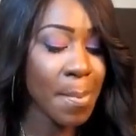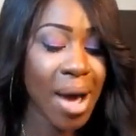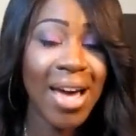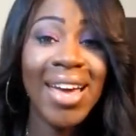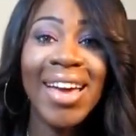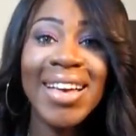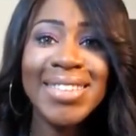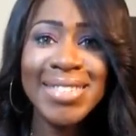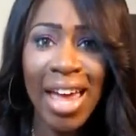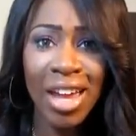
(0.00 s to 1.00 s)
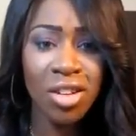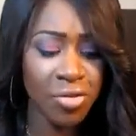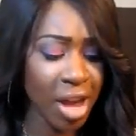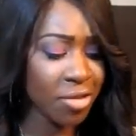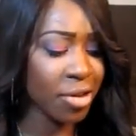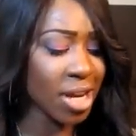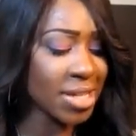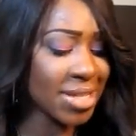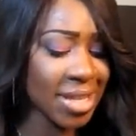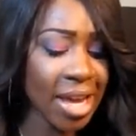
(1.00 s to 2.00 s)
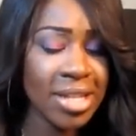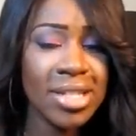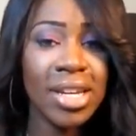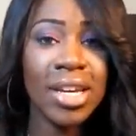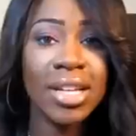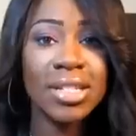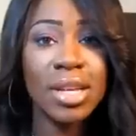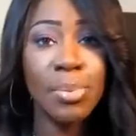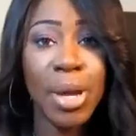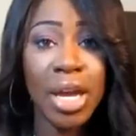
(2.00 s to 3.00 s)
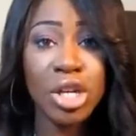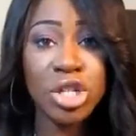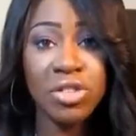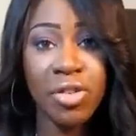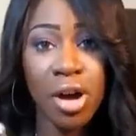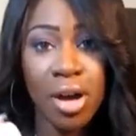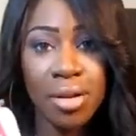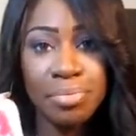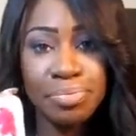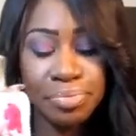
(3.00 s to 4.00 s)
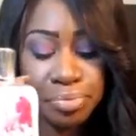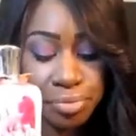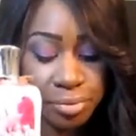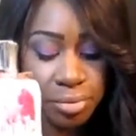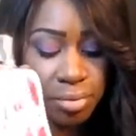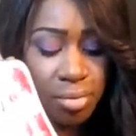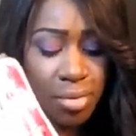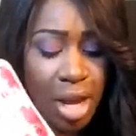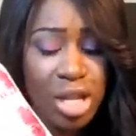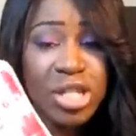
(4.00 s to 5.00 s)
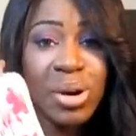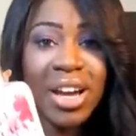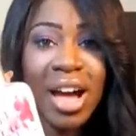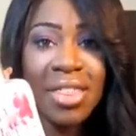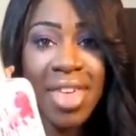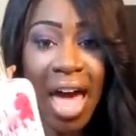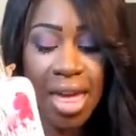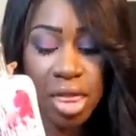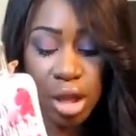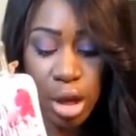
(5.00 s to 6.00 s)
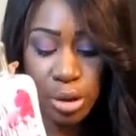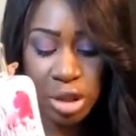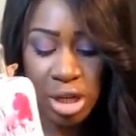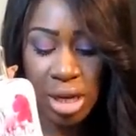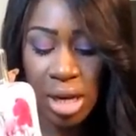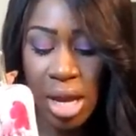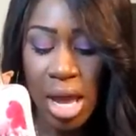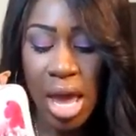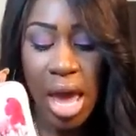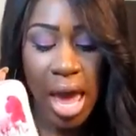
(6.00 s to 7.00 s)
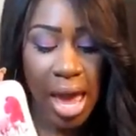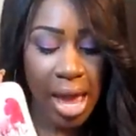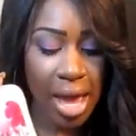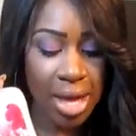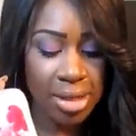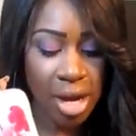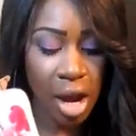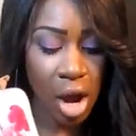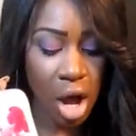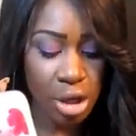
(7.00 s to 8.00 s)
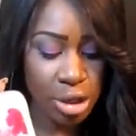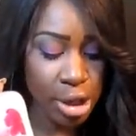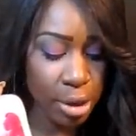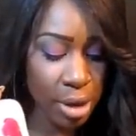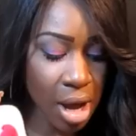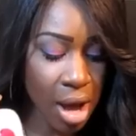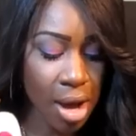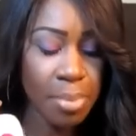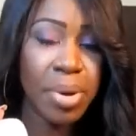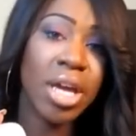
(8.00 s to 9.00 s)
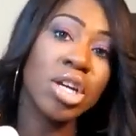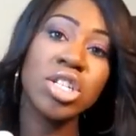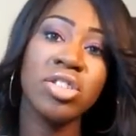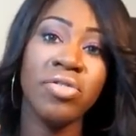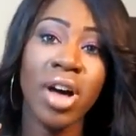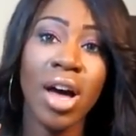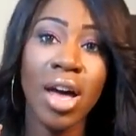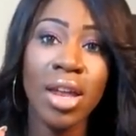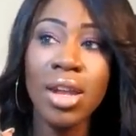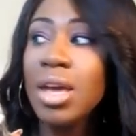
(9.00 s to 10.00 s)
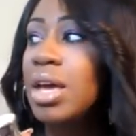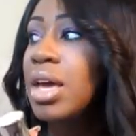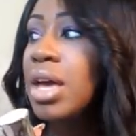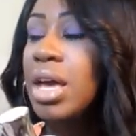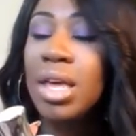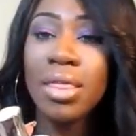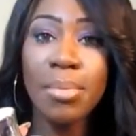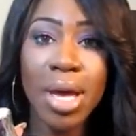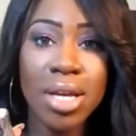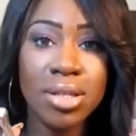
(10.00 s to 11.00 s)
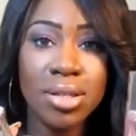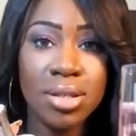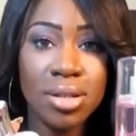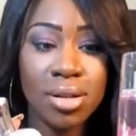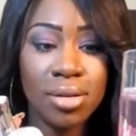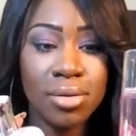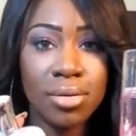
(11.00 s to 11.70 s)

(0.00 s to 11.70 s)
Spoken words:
My second favorite scent is Pink Chiffon. So I got that in the lotion, and I also got Pink Chiffon in the mist.